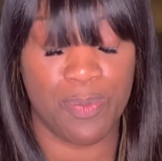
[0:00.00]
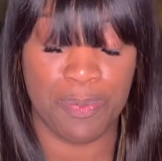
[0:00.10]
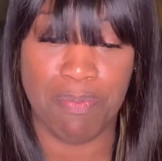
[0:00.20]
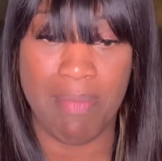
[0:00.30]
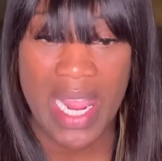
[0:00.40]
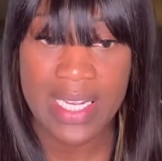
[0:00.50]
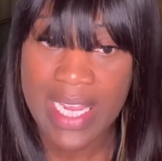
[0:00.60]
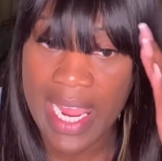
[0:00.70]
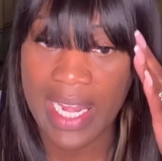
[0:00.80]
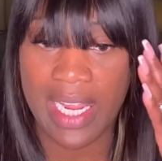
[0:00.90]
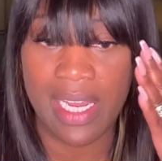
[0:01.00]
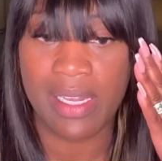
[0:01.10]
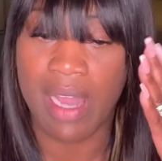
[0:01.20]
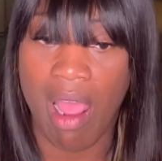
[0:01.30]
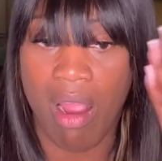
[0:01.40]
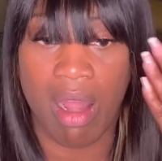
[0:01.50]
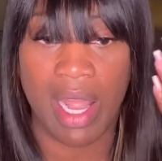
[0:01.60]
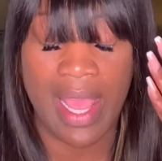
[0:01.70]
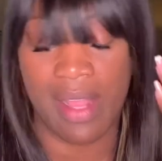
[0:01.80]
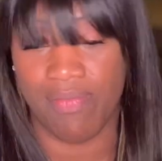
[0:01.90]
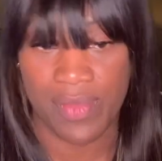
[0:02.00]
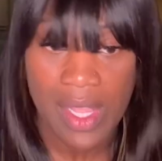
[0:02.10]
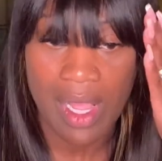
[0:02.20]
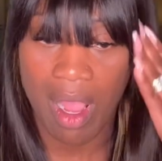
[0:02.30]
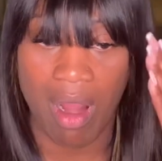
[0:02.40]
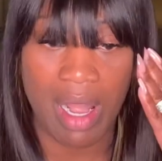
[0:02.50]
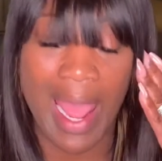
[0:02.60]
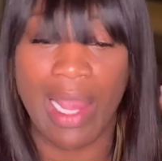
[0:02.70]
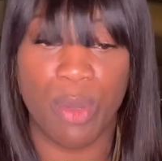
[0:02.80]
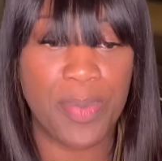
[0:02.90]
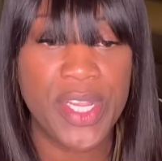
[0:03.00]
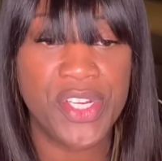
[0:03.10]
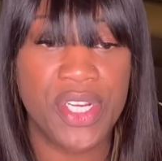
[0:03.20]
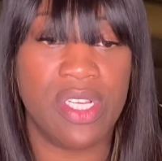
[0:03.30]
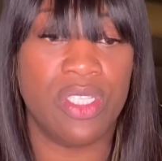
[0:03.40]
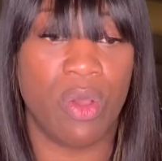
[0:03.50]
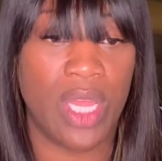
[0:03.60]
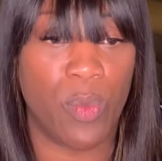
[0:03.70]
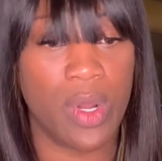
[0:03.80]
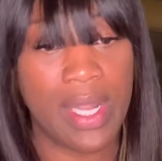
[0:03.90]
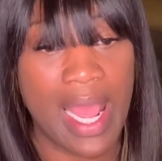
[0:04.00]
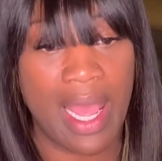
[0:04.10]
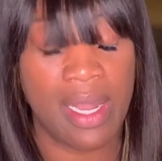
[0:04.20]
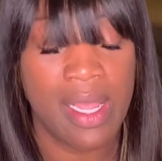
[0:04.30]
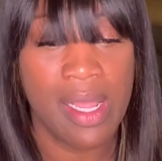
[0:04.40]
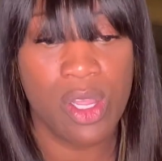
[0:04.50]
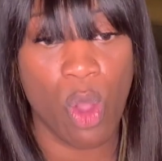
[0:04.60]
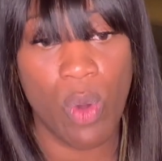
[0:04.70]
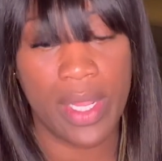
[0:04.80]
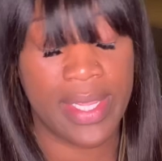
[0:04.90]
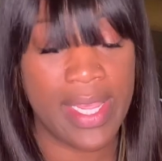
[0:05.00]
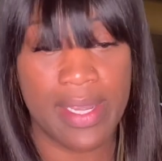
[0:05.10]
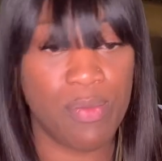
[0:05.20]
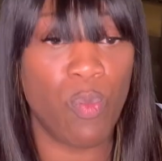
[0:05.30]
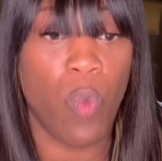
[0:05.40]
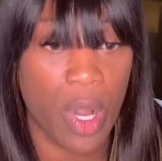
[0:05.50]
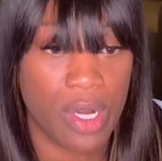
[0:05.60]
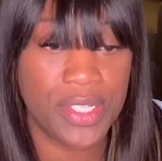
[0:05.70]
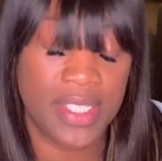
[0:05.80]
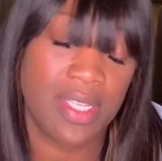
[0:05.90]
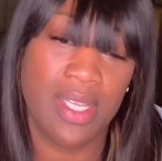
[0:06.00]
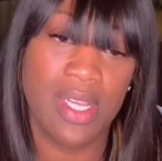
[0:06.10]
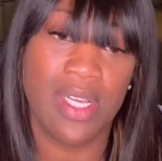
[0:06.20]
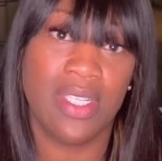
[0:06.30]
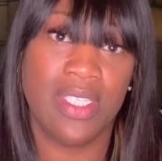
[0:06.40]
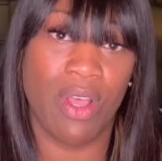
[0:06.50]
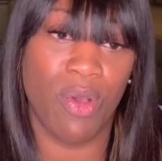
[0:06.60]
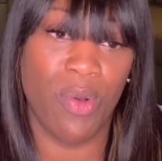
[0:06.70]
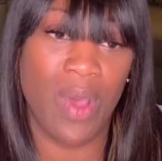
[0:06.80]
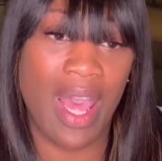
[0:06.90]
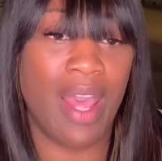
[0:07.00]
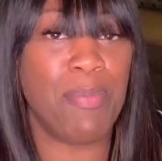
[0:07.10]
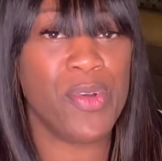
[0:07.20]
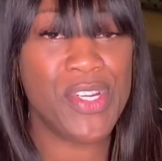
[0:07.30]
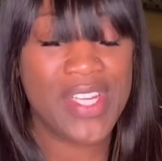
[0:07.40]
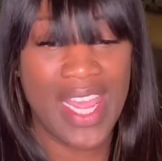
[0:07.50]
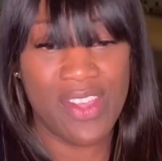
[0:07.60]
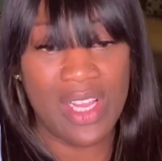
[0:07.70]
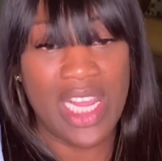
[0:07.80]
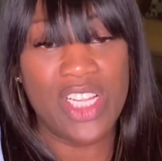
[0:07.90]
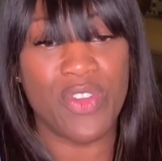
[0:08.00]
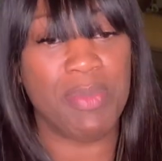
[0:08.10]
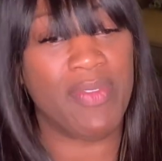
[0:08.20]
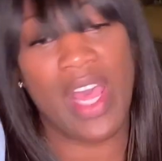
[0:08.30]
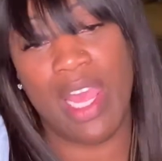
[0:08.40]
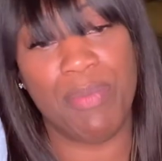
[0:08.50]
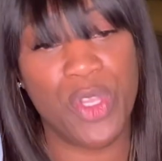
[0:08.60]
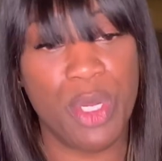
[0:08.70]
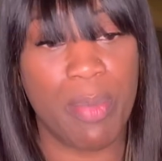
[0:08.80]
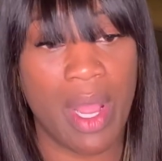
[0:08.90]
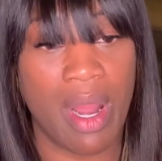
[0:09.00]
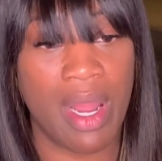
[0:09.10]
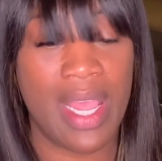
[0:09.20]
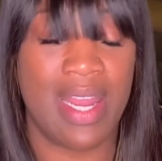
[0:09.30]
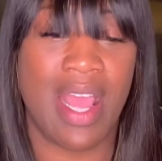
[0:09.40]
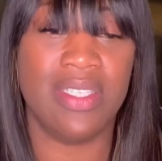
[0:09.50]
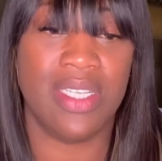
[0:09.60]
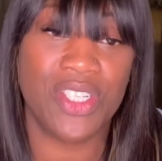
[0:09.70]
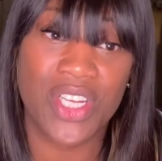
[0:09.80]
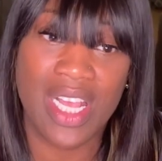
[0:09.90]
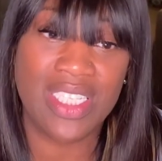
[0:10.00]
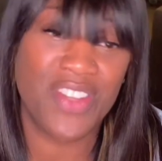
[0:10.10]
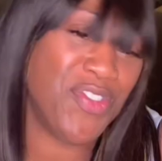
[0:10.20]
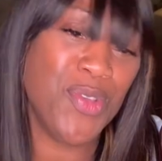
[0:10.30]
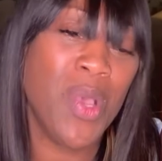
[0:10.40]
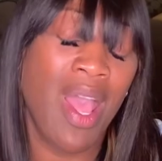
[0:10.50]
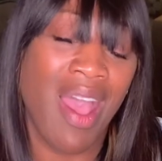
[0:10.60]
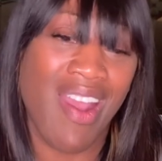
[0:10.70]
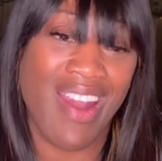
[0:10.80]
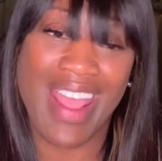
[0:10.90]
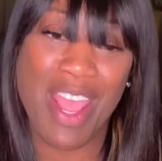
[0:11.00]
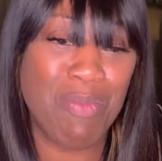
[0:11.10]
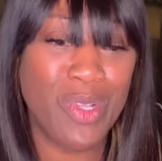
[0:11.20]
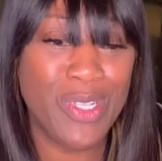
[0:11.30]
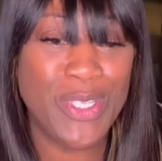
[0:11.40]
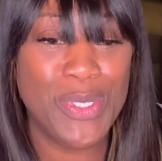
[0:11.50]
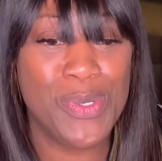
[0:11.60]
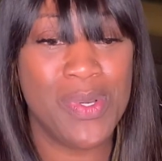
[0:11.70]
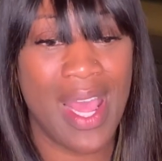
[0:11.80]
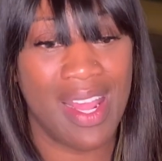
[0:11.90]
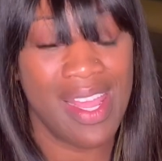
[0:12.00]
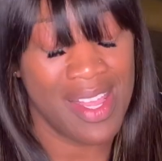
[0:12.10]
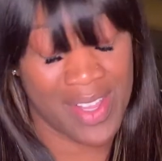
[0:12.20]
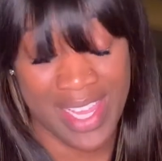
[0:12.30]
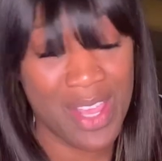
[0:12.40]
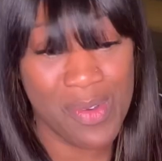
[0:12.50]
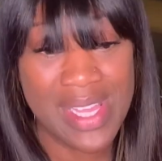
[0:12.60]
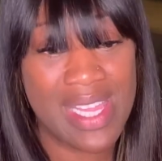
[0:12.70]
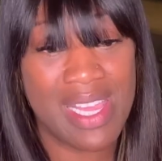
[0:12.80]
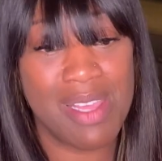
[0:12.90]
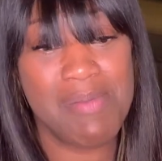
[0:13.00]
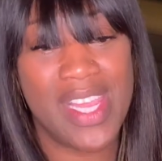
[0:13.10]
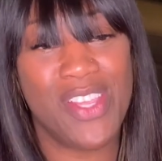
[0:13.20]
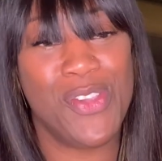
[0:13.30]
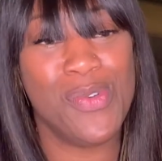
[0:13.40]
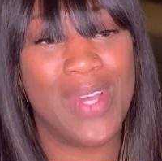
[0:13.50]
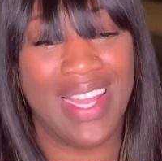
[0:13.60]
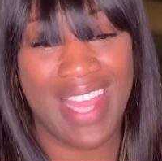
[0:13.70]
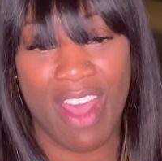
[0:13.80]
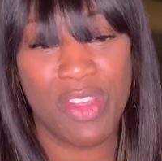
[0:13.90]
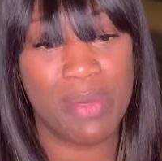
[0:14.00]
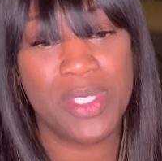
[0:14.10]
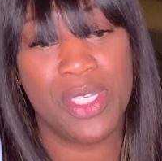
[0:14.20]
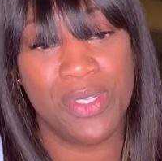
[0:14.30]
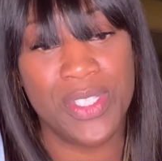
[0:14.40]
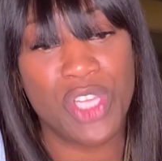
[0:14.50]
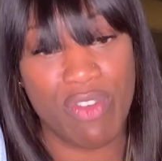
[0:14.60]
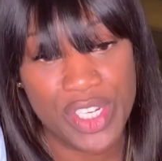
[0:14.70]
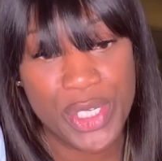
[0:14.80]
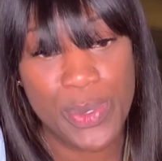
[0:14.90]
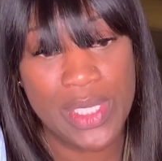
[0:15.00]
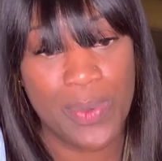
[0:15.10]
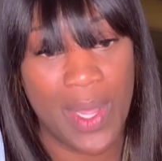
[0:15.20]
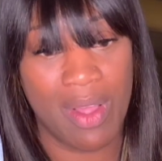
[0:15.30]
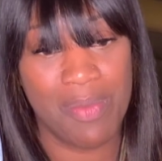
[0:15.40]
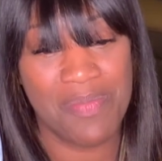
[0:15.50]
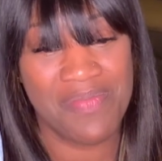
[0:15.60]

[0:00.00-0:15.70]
maintaining our alopecia so that we're not getting worse. So I appreciate you ladies from Divine Beauty Bar, and I suggest if you are able to get with them that you allow them to service you as well.